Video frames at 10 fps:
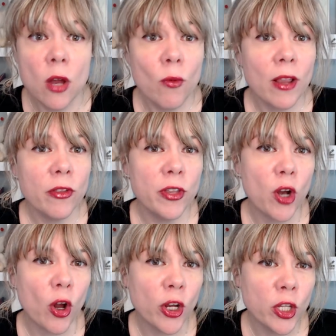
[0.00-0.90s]
rather than
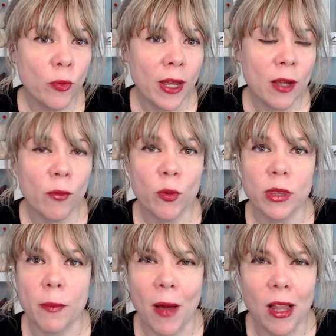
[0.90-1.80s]
arguing with what
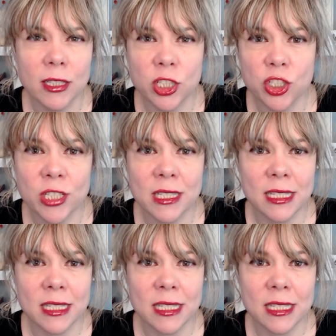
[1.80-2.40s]
the politician